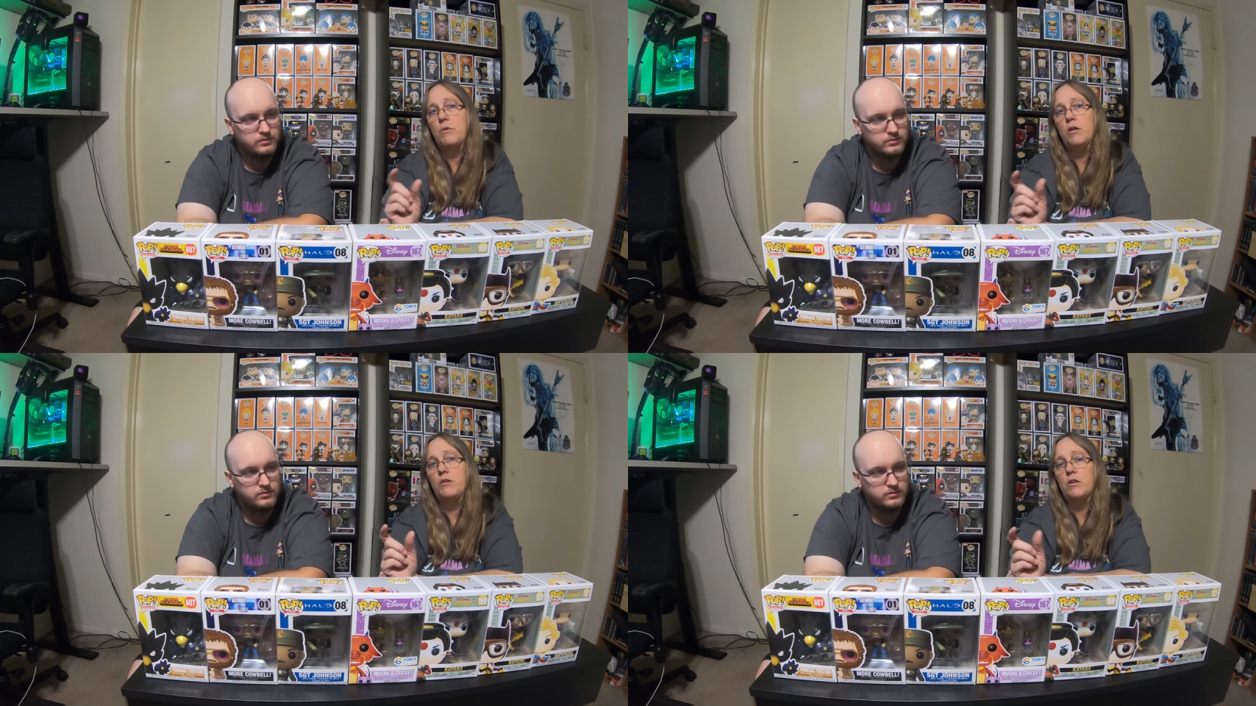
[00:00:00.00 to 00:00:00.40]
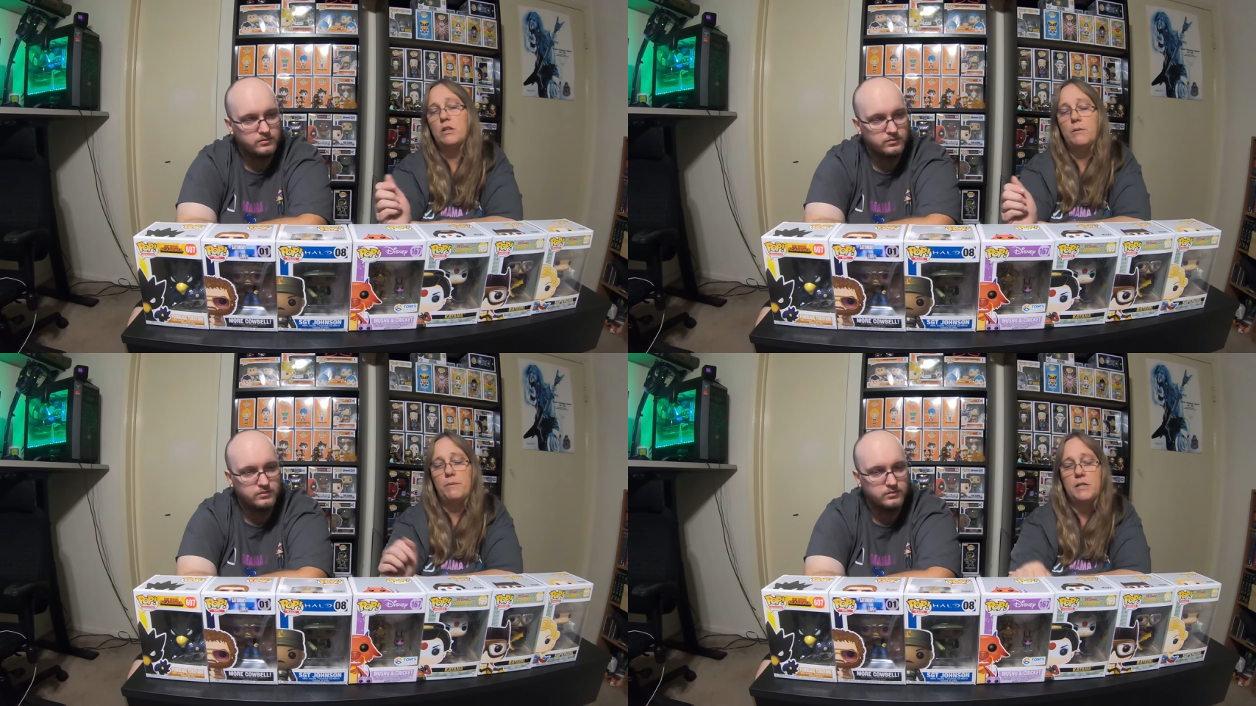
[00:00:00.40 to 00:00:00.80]
Speaker 1: small little
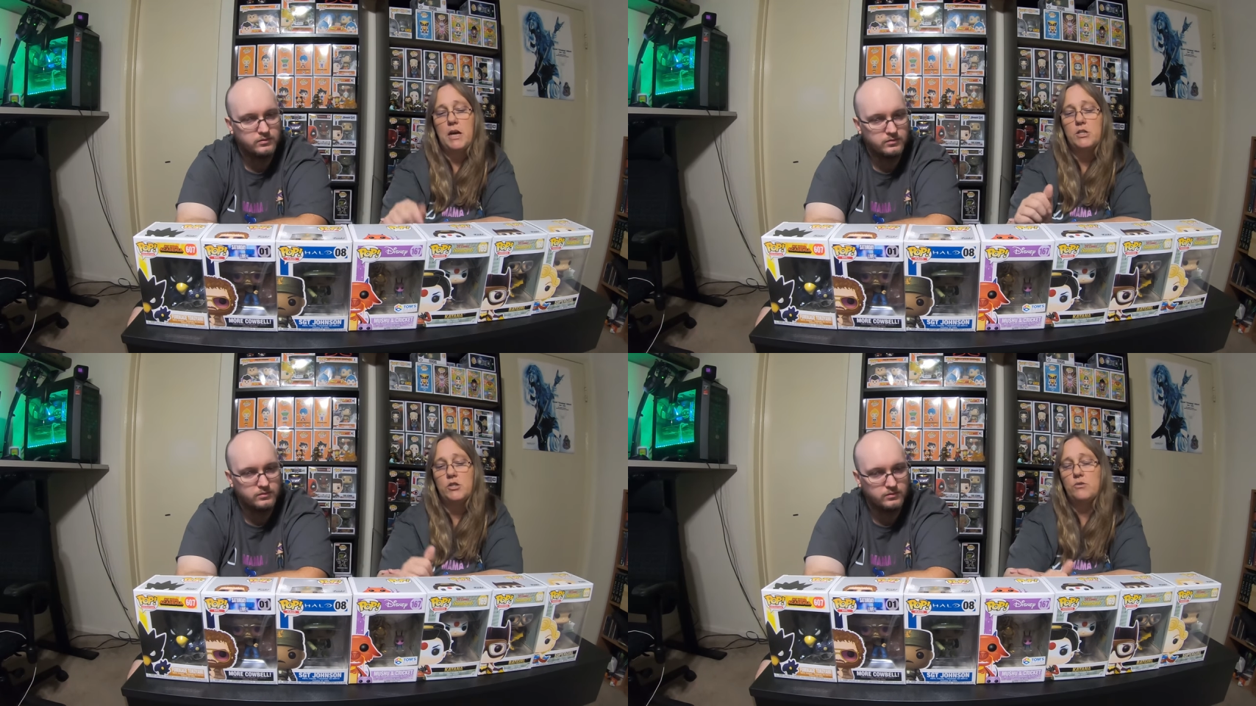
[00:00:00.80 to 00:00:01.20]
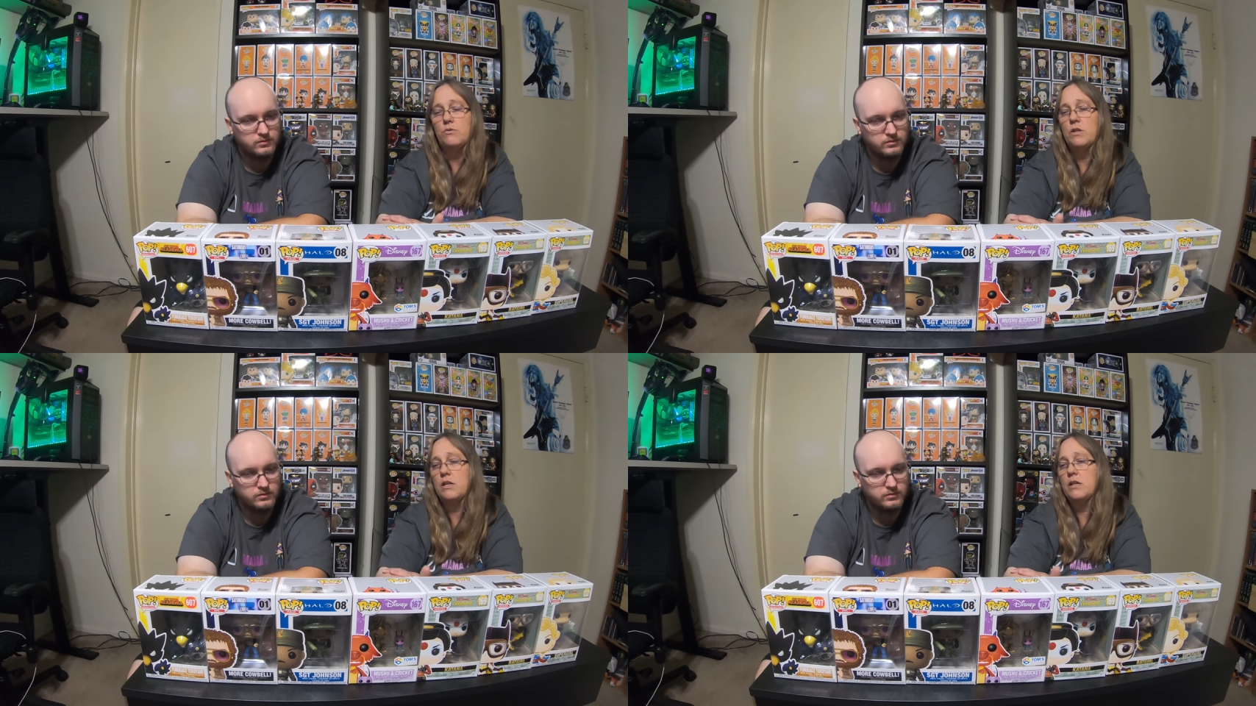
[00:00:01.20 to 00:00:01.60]
clip attached to
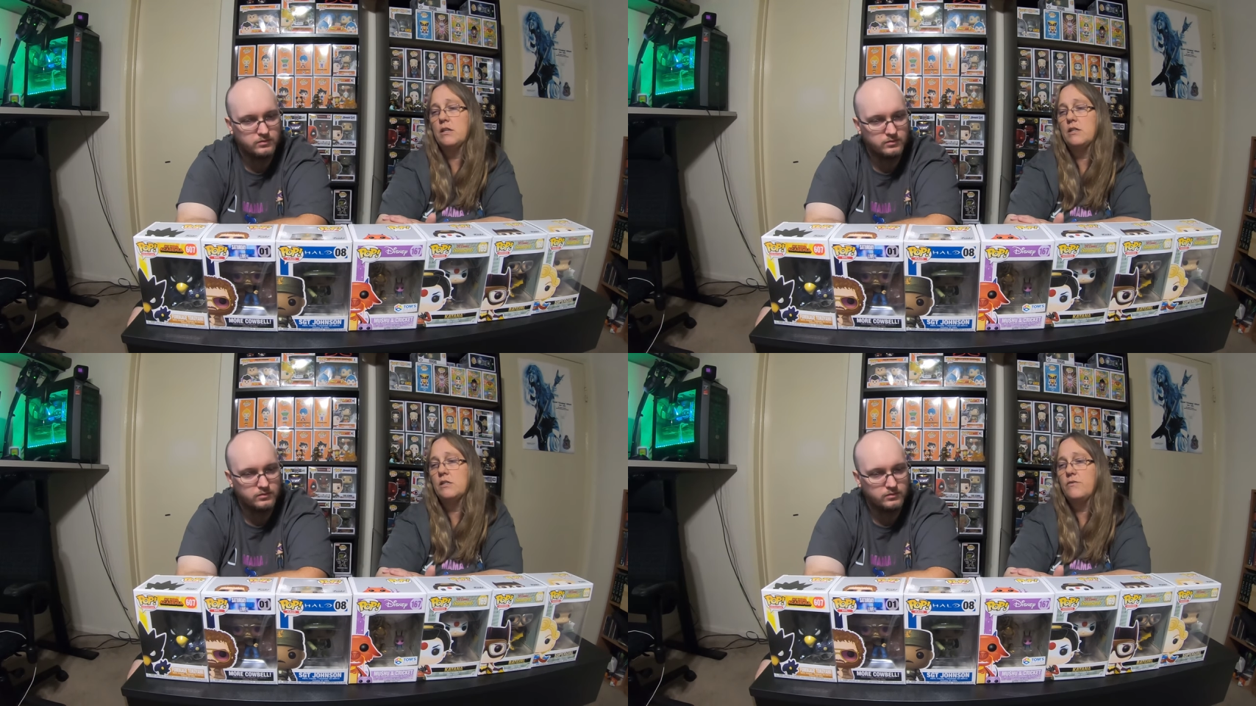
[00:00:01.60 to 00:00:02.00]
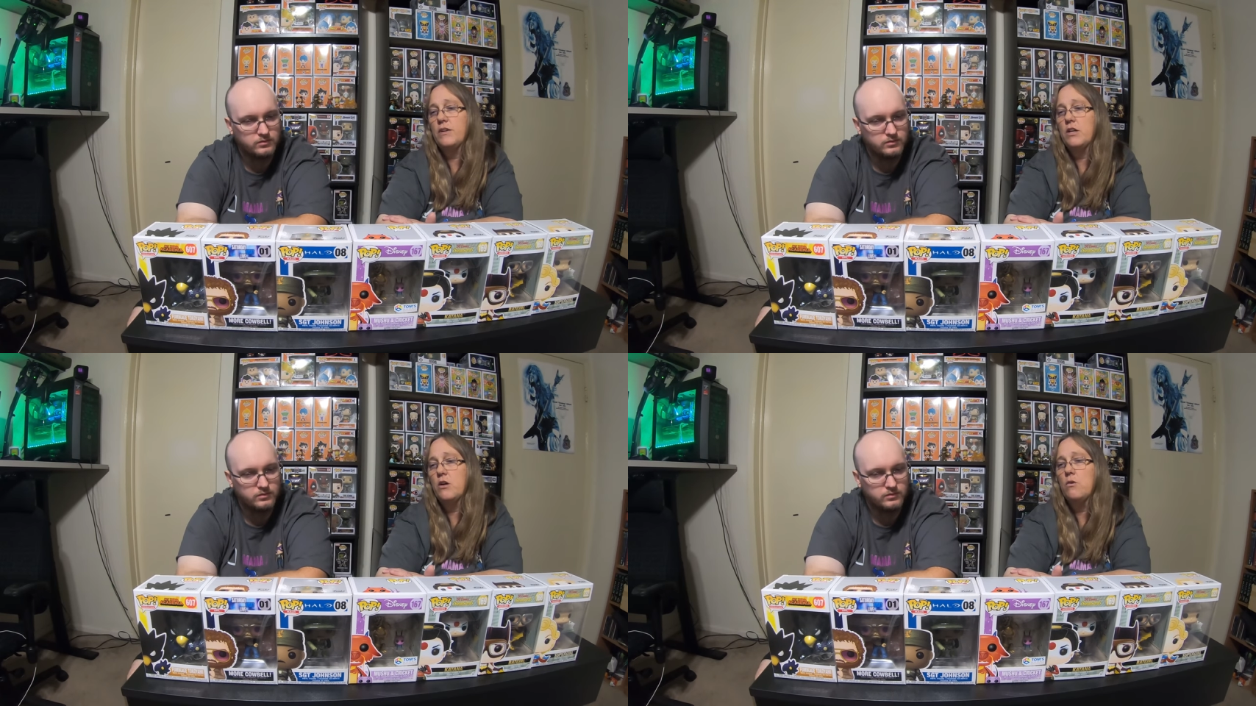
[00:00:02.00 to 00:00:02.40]
the end of this
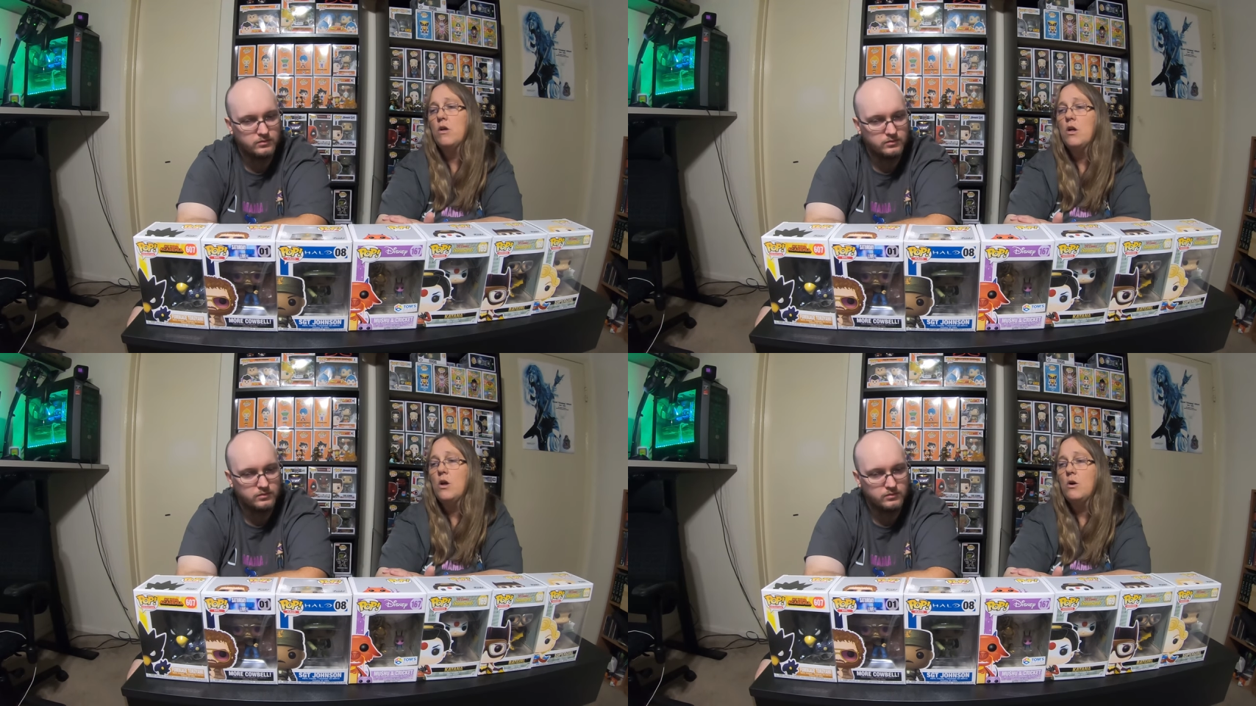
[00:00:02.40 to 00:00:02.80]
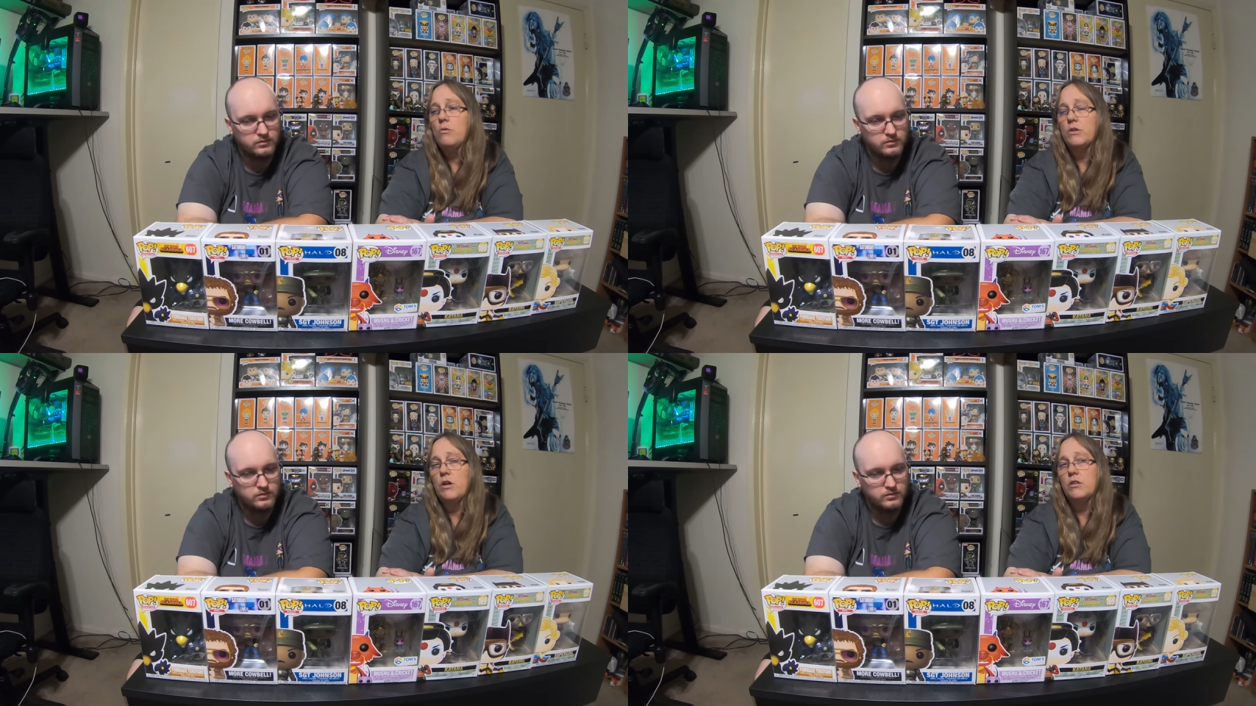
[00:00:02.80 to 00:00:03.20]
video
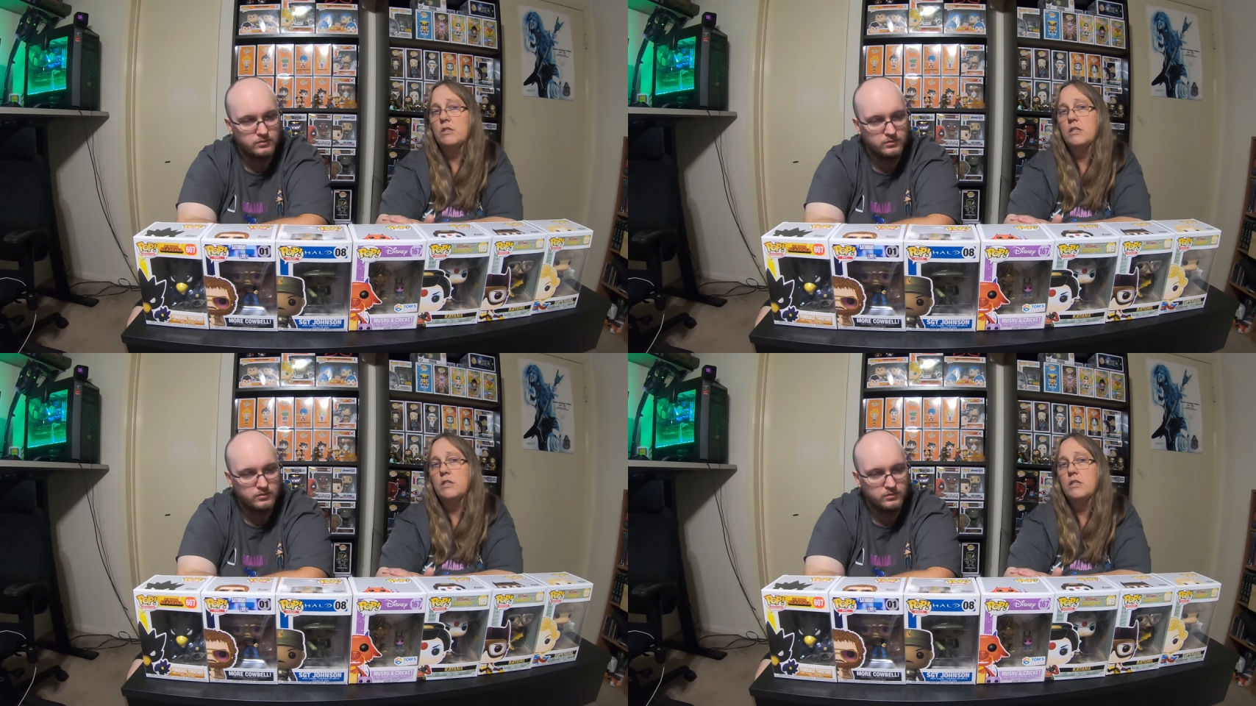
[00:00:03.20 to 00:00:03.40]
with all